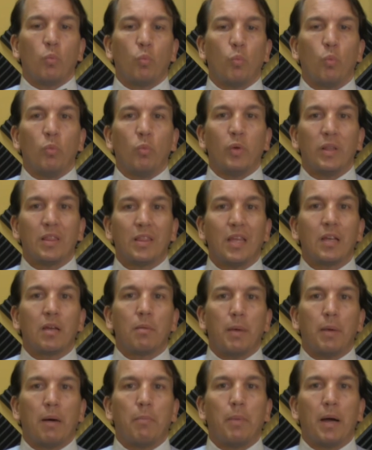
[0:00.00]
when we think
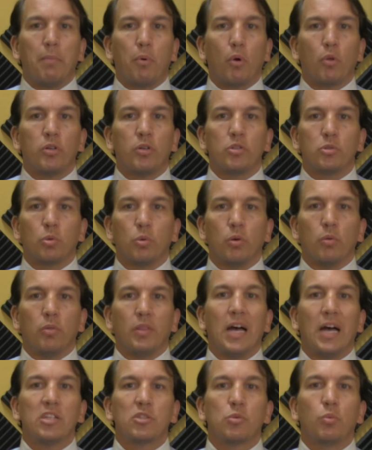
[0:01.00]
about bipolar disorder,
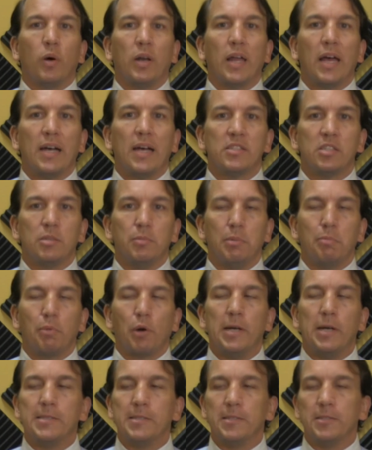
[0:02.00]
that's what has to be
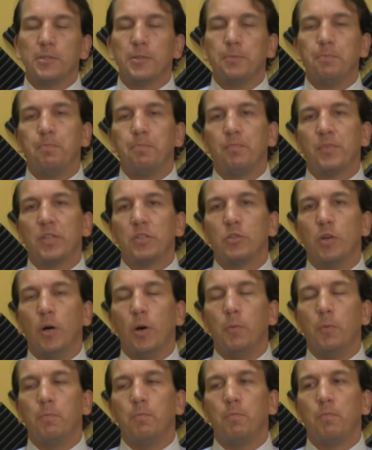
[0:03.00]
present.
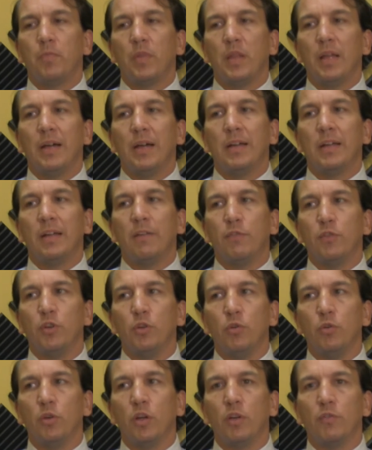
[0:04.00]
So if
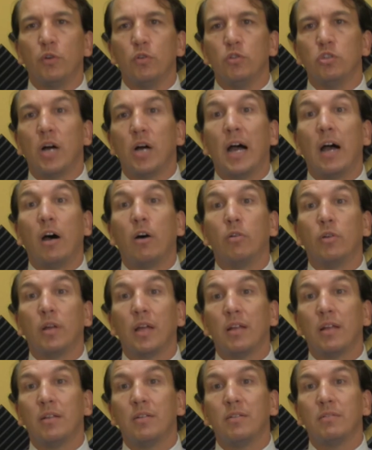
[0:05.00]
your child
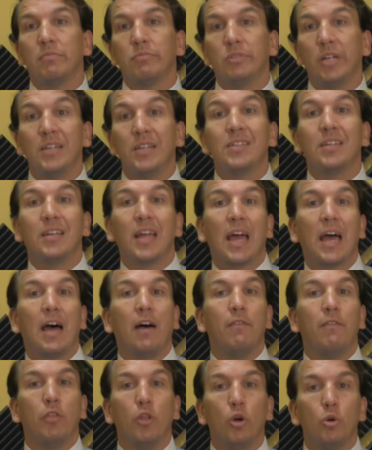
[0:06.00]
doesn't
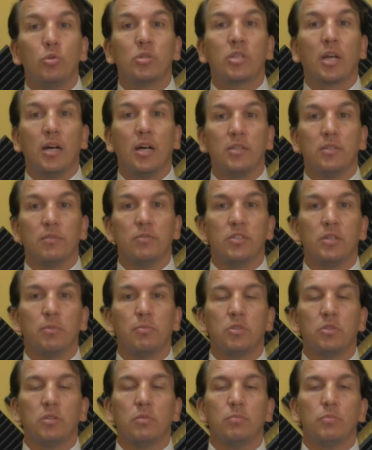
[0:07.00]
have those kinds of
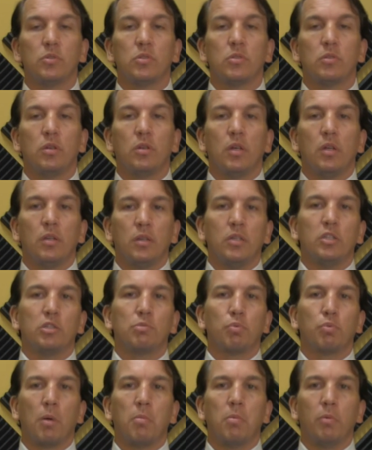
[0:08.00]
symptoms, then it's
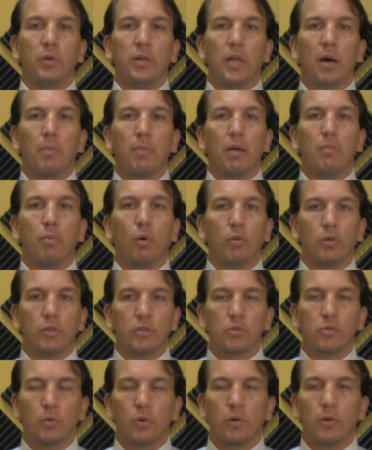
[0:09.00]
probably not bipolar
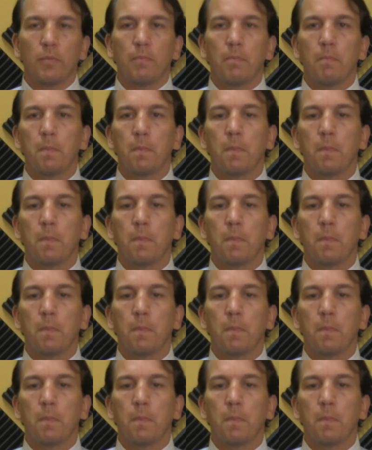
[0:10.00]
disorder.